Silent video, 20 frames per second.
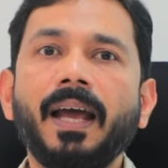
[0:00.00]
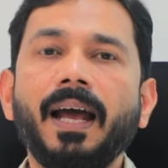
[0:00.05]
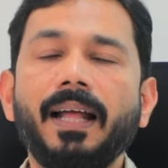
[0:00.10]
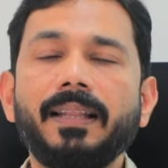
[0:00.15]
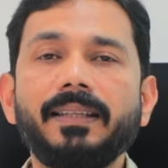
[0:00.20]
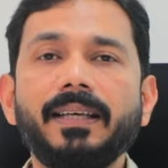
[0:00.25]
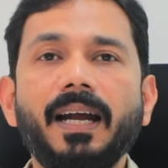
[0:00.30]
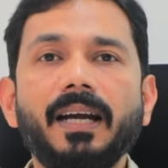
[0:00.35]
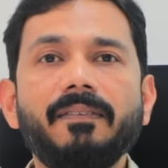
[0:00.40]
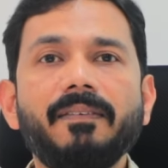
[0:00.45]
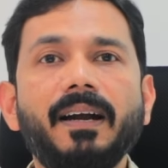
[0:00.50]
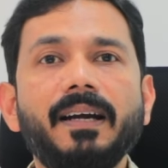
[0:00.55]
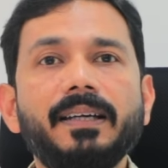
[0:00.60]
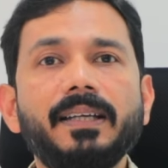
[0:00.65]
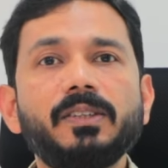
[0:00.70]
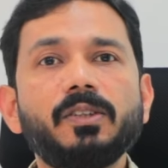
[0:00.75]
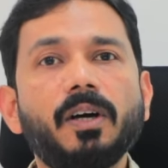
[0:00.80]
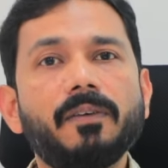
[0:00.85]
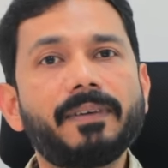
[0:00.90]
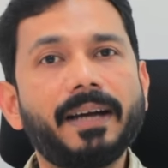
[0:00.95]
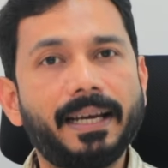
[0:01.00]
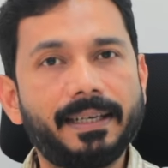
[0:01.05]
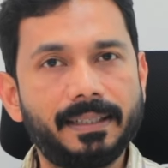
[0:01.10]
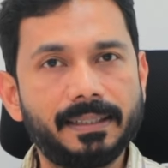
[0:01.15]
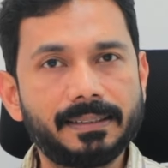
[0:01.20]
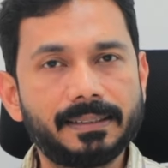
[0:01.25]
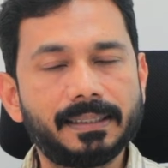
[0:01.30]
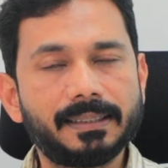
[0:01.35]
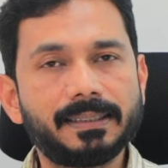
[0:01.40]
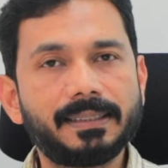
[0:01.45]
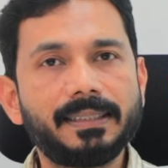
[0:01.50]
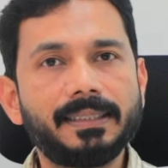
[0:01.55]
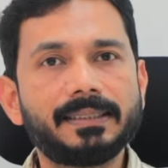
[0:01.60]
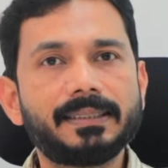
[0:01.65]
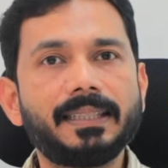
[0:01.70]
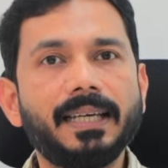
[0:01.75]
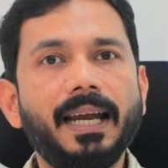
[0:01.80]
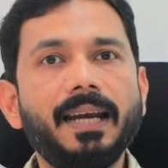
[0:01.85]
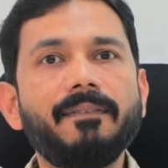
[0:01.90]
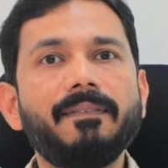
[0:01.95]
And the advantage of gynec surgery
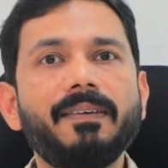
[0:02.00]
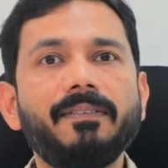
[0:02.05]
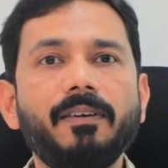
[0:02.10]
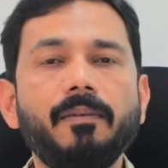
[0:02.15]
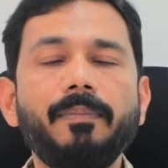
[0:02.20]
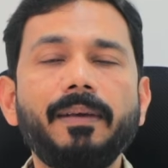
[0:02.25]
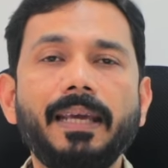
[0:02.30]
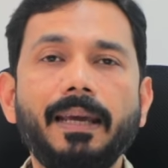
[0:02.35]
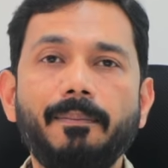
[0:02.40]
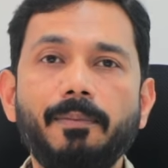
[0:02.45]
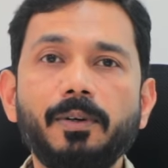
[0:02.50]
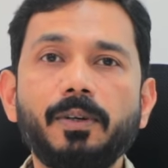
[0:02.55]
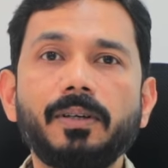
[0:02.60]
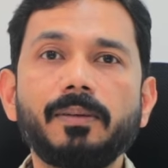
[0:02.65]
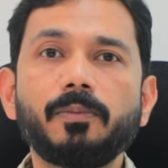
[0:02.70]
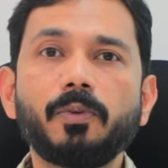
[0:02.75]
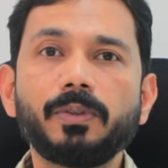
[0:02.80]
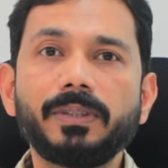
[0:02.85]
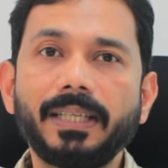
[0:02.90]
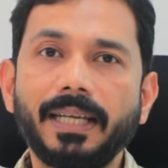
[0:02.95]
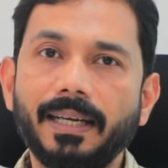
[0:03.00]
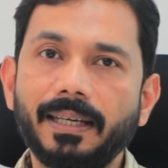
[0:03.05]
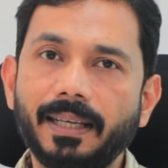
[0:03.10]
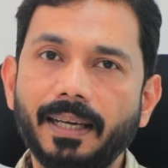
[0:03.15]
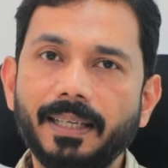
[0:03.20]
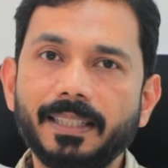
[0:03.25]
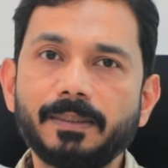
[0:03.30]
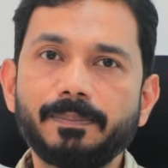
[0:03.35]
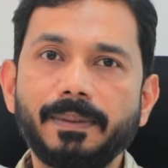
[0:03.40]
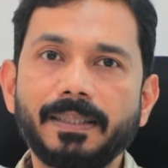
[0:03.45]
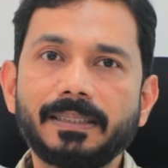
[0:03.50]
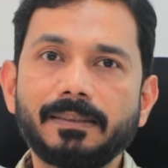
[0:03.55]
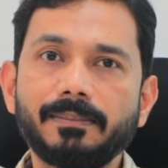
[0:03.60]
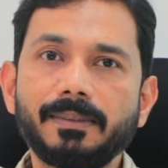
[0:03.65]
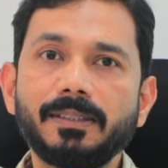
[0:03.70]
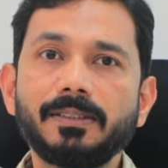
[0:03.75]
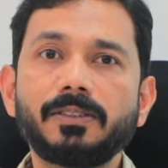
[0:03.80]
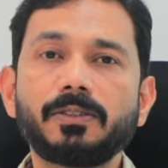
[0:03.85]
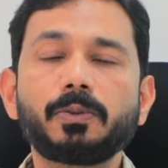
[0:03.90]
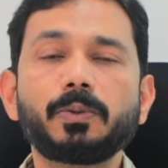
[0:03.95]
is that we will be able to remove the entire
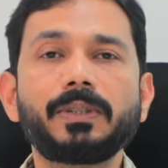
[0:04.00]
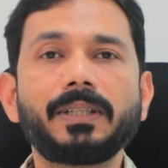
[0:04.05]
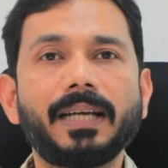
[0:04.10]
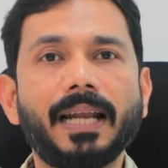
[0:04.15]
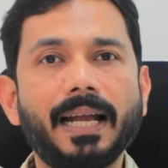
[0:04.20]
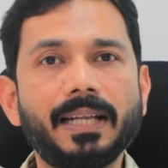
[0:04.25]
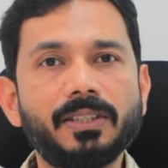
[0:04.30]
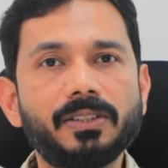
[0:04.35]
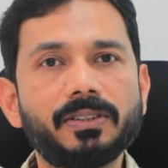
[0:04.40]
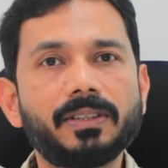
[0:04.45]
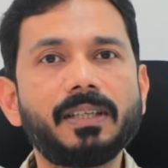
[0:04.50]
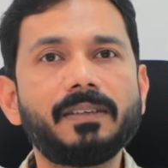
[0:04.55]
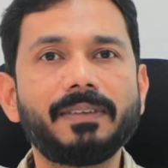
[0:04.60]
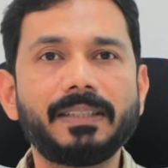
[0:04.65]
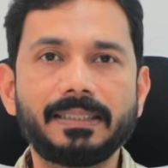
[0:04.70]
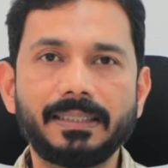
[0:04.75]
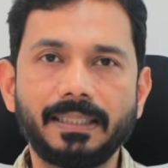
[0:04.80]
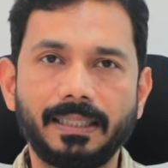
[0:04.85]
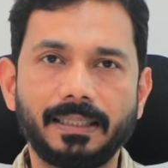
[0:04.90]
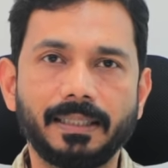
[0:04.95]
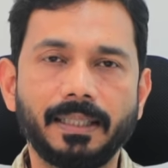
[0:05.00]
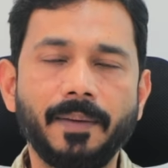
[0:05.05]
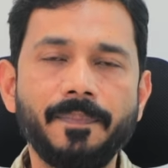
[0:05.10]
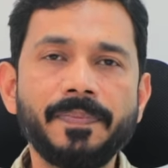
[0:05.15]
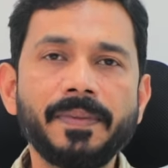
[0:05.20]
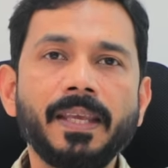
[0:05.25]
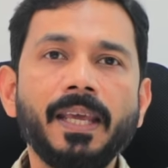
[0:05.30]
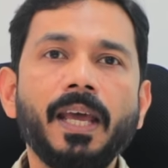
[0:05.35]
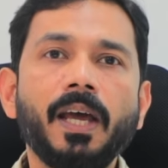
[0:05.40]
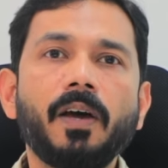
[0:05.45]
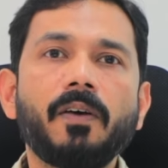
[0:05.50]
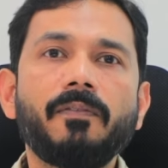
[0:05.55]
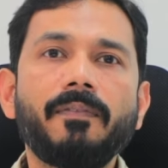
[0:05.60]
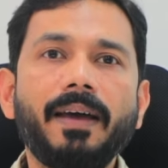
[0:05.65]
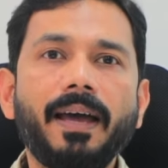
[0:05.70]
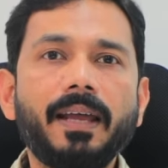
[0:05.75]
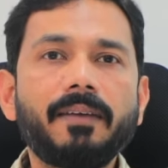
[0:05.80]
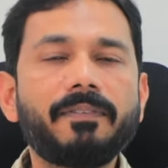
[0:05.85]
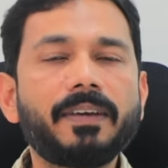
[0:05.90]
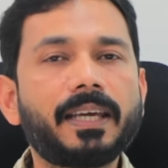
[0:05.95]
specimens through the natural vagina,
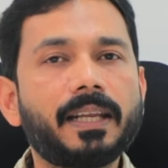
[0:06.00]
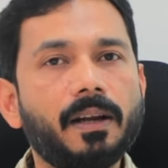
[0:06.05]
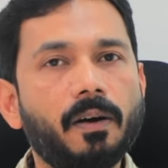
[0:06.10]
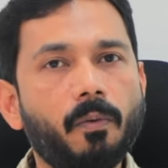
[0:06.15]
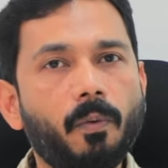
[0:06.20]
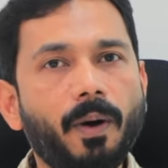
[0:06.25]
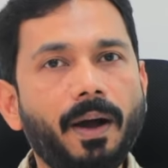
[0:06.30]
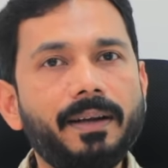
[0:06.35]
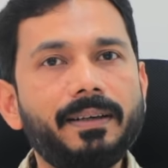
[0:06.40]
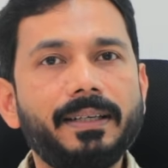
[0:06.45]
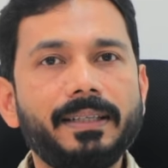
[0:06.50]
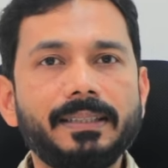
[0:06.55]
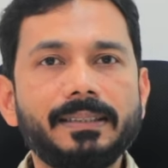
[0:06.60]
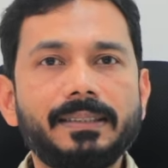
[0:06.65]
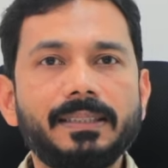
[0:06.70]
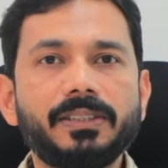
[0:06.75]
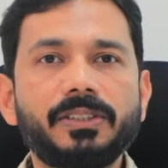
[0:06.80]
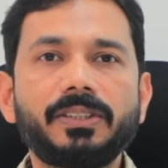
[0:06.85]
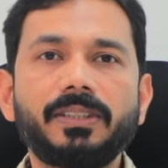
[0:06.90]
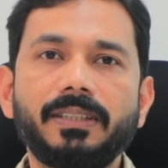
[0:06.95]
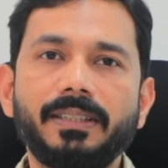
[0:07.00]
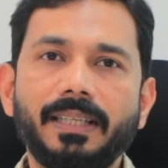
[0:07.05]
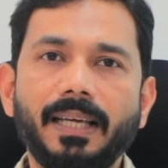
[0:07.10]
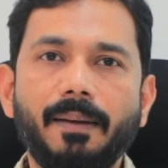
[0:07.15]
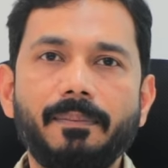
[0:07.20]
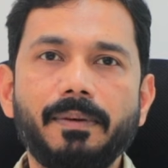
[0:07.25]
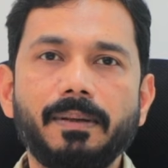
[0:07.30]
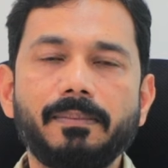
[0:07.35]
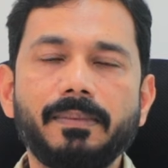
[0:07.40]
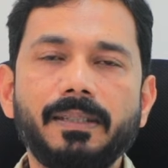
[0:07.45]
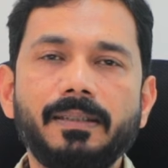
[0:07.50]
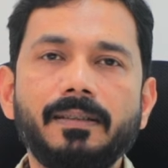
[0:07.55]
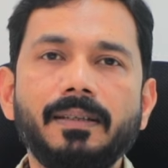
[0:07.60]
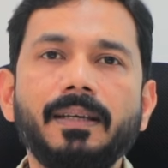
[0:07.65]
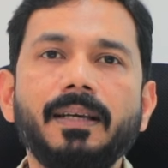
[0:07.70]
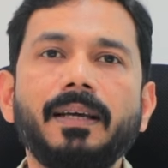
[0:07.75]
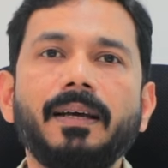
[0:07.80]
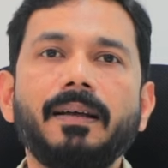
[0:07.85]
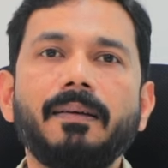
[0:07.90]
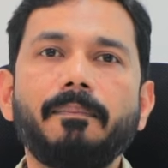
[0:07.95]
where we can avoid an incision in the abdomen,
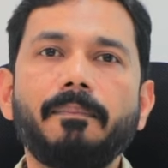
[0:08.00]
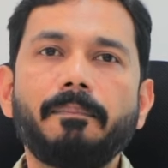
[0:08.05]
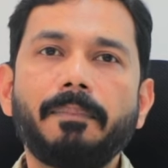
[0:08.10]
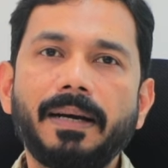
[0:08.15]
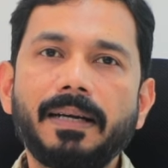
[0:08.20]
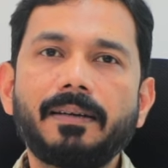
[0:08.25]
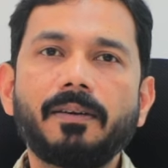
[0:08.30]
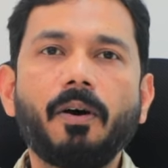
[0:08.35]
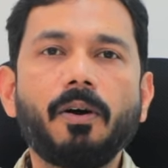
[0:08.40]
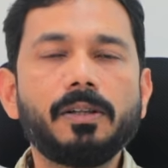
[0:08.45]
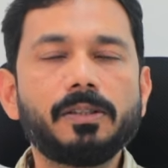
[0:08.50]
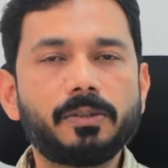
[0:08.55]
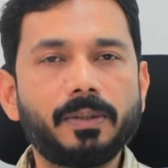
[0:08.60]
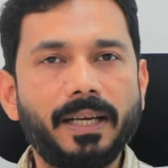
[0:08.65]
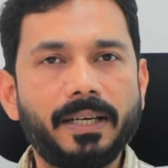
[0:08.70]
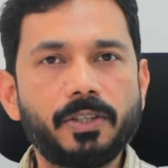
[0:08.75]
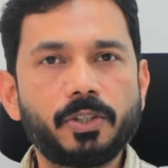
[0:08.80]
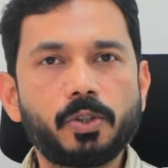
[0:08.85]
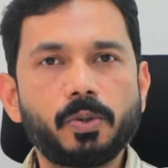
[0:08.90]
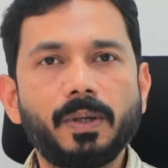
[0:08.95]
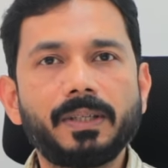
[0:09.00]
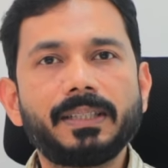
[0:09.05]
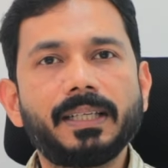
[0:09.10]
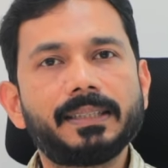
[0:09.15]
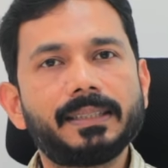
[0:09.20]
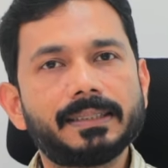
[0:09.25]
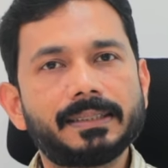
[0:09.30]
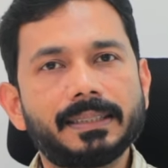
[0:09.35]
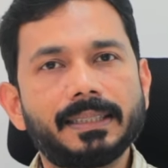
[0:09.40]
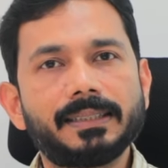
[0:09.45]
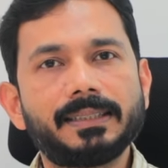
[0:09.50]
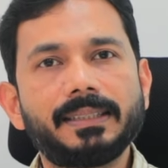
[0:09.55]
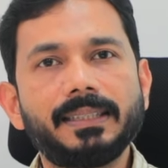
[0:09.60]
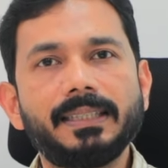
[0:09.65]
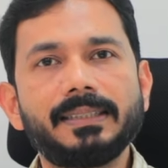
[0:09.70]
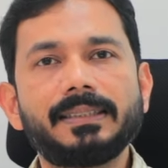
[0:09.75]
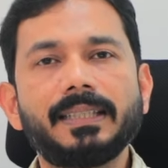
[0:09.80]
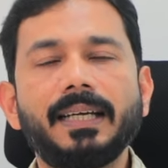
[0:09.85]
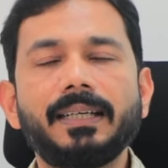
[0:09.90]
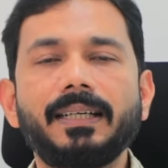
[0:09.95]
but also ensure that the
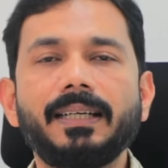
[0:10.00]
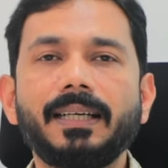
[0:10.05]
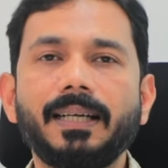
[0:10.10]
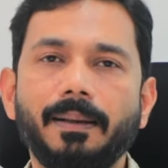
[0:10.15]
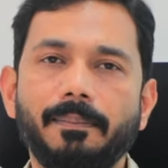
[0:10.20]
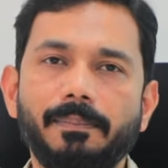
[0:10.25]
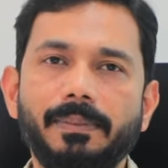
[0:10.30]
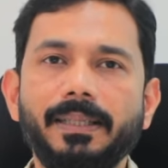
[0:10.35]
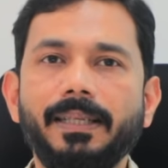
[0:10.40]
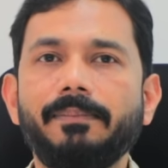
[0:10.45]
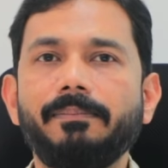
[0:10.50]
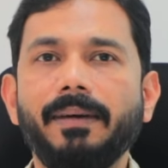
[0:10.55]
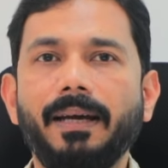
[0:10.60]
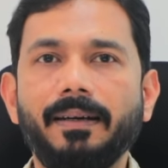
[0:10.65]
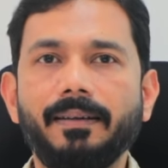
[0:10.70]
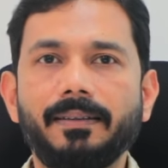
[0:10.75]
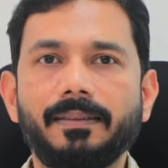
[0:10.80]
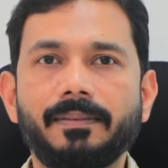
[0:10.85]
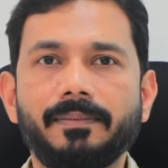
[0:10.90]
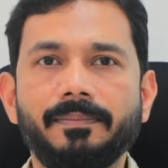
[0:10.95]
surgery is done in a complete manner.